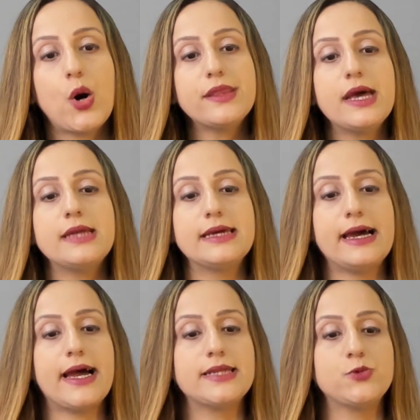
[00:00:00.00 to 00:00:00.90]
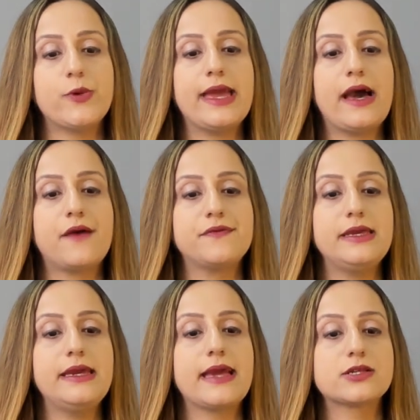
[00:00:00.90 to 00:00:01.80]
On the other hand, we have
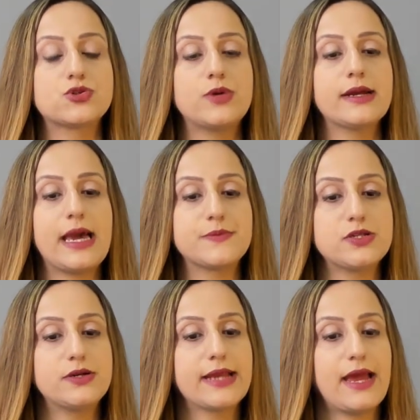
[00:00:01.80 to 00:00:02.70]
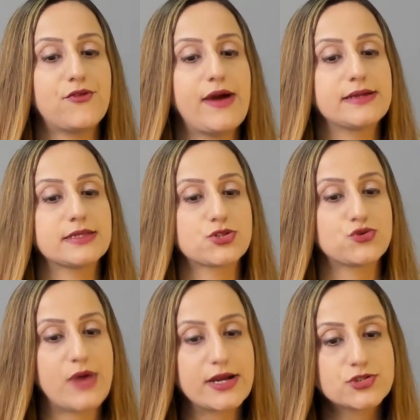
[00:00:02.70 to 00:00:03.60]
the extracapsular cataract
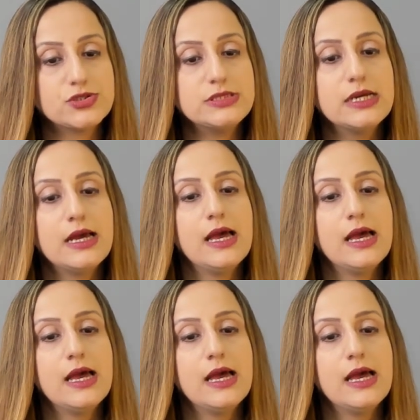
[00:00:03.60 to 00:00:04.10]
extraction.